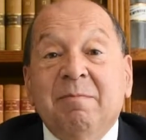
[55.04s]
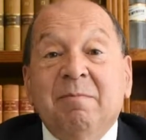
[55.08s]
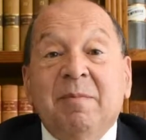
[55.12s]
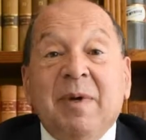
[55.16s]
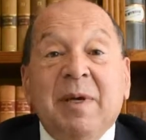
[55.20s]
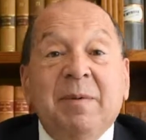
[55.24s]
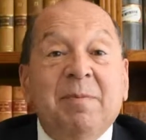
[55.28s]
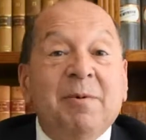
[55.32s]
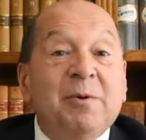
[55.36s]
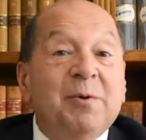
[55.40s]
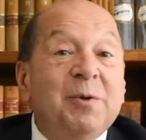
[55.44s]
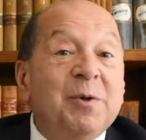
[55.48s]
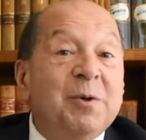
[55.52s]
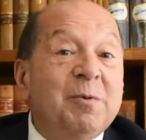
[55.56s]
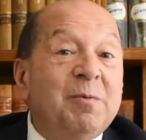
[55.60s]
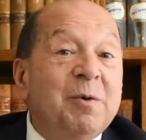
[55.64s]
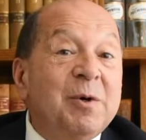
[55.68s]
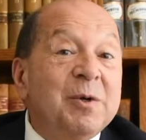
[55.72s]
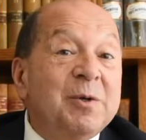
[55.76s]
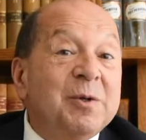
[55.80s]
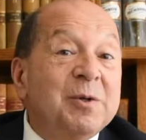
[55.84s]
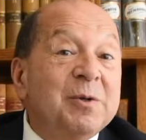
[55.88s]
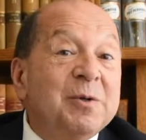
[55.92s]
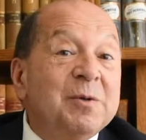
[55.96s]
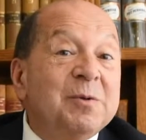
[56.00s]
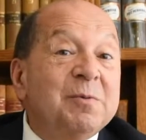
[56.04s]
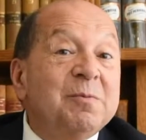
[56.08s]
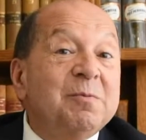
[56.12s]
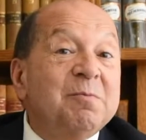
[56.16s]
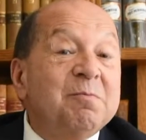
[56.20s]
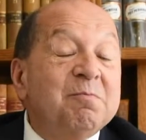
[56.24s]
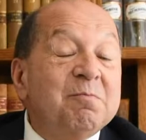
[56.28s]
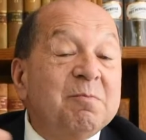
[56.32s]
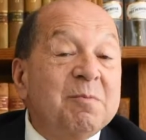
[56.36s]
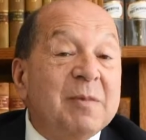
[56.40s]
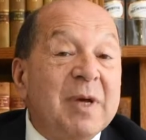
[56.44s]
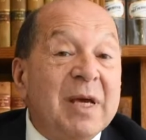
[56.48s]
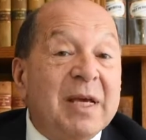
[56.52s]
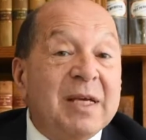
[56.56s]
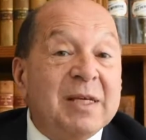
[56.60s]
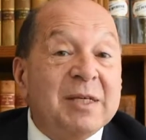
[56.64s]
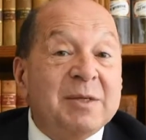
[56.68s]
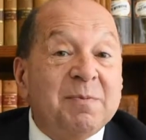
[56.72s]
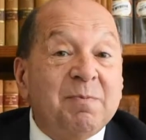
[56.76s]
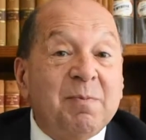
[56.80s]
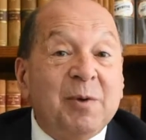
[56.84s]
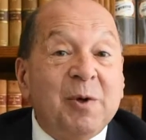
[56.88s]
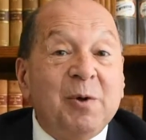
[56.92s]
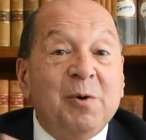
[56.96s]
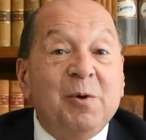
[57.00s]
people who want to
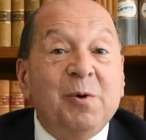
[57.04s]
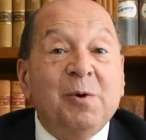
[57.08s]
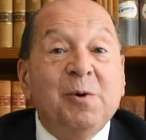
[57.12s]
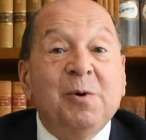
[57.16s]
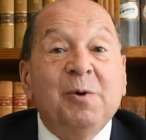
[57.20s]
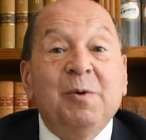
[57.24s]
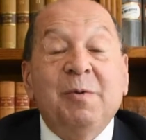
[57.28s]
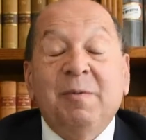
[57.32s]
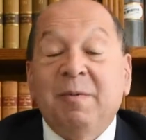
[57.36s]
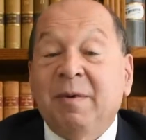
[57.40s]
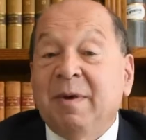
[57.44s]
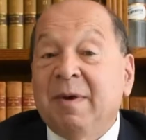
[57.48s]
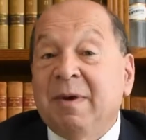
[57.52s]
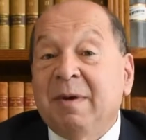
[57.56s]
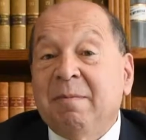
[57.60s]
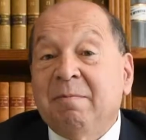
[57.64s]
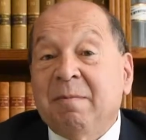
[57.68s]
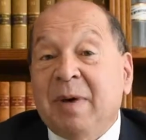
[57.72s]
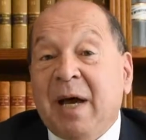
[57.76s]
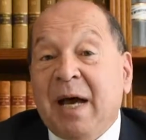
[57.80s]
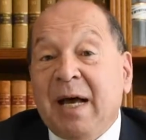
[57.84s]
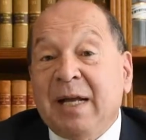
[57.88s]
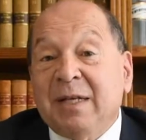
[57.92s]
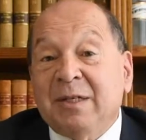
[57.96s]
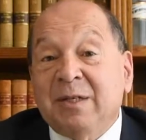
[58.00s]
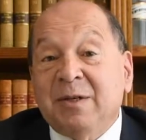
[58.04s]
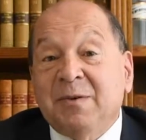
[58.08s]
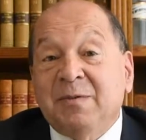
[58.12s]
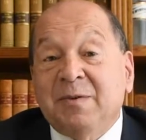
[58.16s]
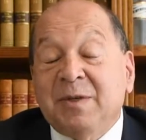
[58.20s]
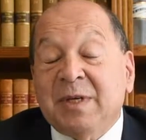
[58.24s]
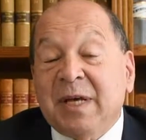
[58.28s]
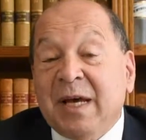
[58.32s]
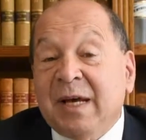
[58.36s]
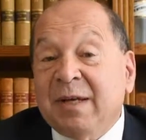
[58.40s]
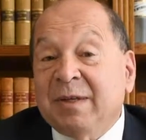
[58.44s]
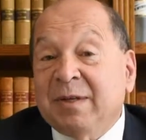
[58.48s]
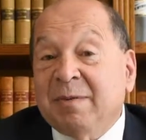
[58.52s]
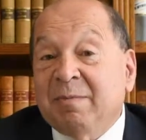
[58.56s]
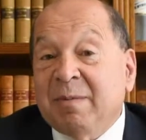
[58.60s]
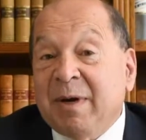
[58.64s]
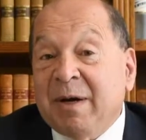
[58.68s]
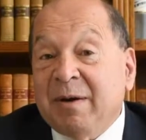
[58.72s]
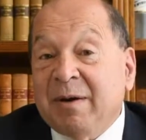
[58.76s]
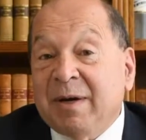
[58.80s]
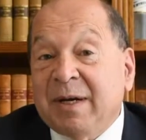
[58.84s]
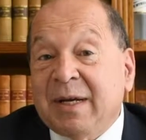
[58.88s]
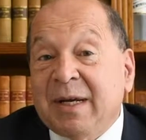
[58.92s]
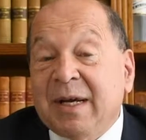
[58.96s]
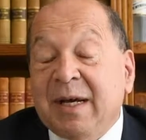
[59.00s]
explore parts of South
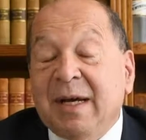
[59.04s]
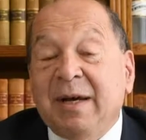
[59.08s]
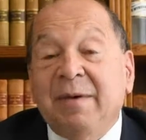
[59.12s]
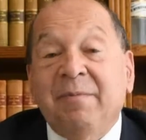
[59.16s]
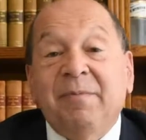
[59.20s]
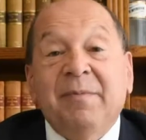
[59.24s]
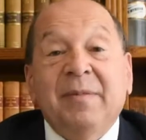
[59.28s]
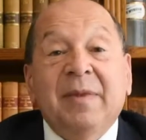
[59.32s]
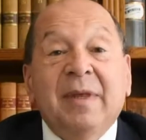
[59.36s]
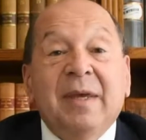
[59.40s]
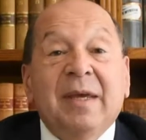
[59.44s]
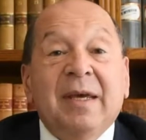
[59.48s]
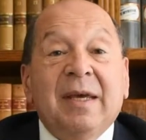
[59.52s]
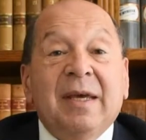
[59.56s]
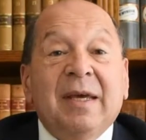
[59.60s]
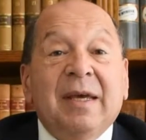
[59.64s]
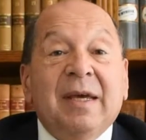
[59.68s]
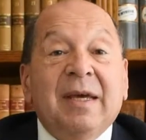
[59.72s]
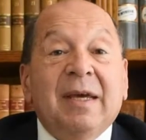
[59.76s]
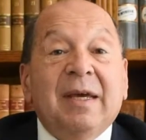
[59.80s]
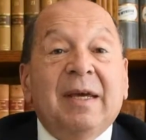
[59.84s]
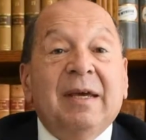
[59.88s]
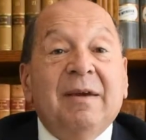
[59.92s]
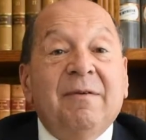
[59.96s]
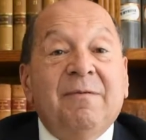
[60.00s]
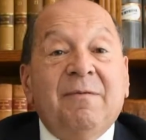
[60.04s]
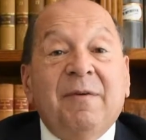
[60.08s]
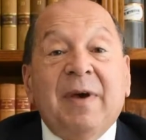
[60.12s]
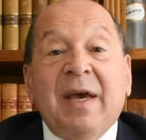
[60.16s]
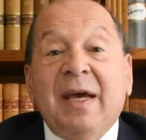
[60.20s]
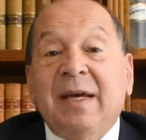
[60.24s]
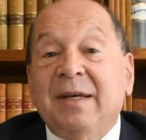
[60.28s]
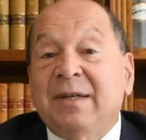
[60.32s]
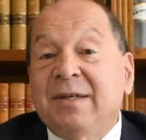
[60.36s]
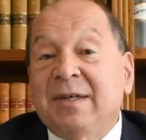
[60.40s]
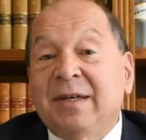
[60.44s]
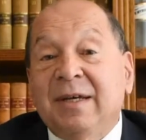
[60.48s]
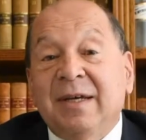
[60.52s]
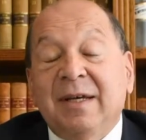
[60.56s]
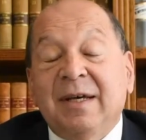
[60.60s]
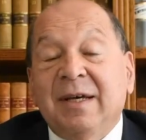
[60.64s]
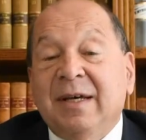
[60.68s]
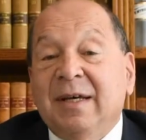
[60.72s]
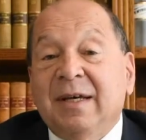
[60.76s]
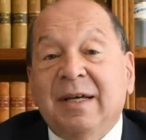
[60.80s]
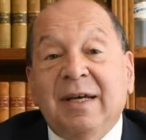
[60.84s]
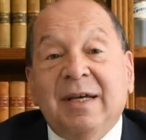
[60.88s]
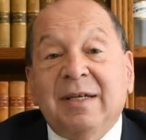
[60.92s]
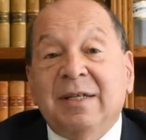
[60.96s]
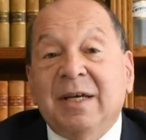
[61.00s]
America. In fact,
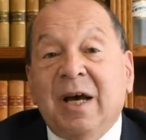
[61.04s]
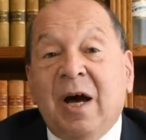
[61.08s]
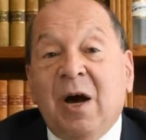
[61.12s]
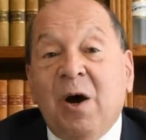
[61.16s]
there's a